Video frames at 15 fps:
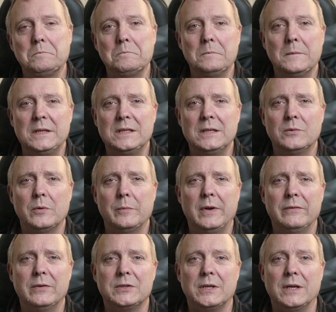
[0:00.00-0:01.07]
this into a
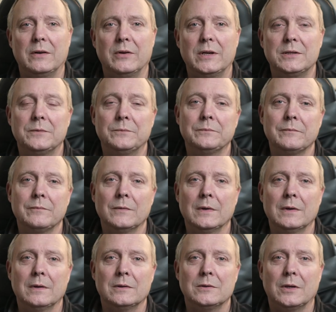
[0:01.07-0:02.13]
bit of a series,
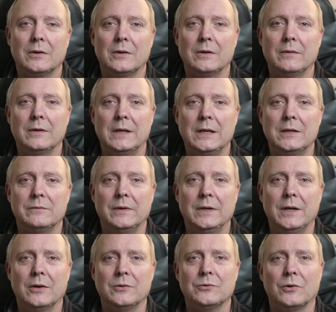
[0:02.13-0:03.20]
so that each
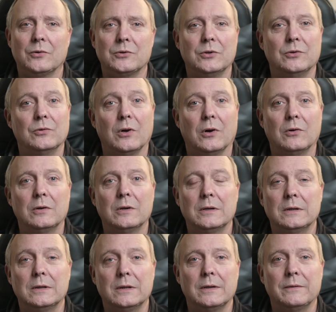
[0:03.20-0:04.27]
video is not too long.
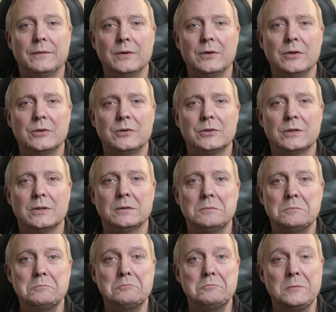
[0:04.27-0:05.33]
And
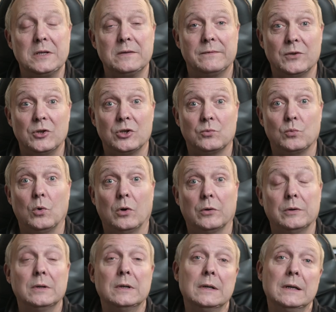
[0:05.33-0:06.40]
this first
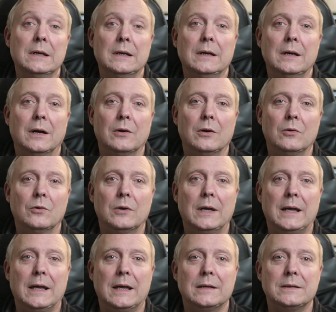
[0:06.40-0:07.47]
one, I'm going to look
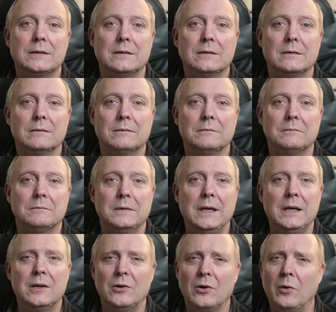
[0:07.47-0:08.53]
at
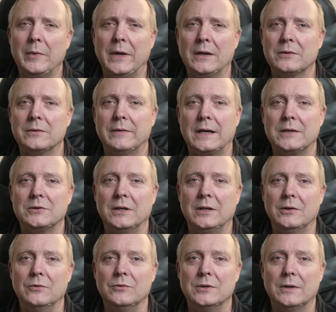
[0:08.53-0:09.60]
economics of actually
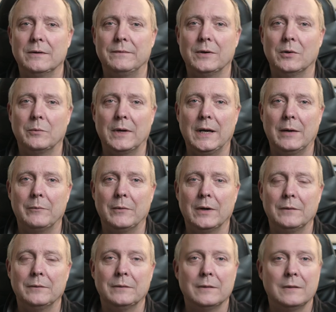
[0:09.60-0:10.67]
using a film
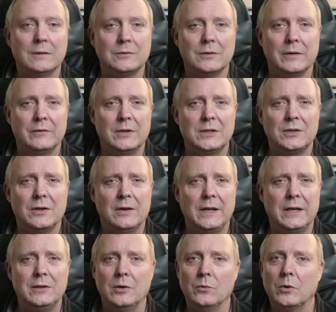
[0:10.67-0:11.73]
camera. So, you've
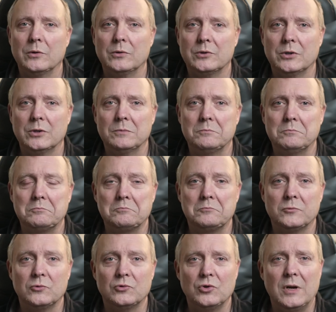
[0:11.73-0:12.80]
decided you want to
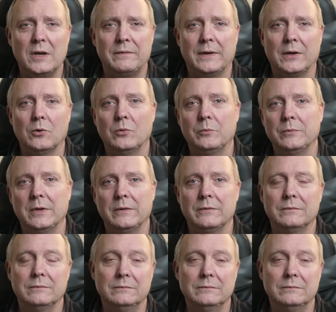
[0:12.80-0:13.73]
try film, you've